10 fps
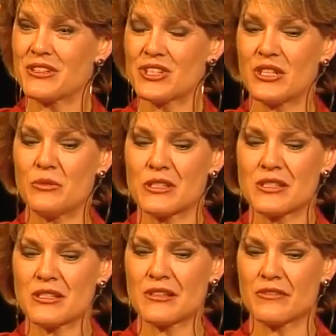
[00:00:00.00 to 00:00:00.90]
She
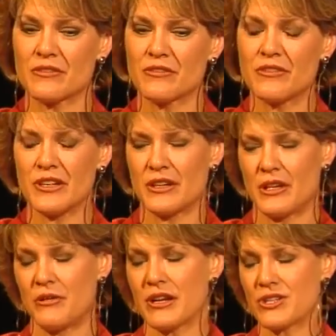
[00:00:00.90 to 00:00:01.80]
was
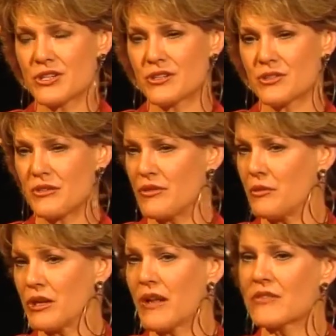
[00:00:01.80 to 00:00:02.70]
very gracious to
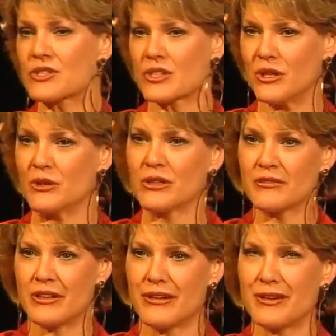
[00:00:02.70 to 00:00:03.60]
everyone on the show
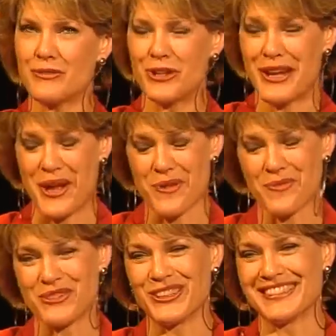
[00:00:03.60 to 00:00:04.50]
and very, very
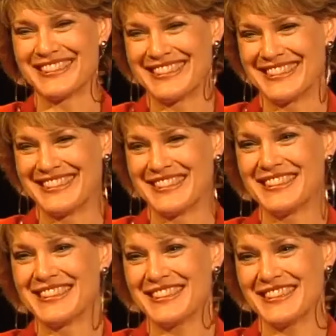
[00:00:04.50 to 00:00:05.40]
helpful.
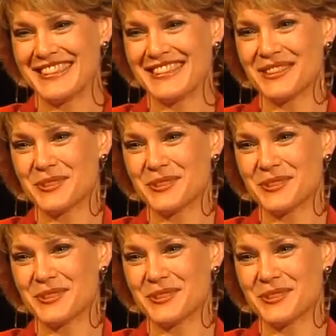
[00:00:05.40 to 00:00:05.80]
Yeah.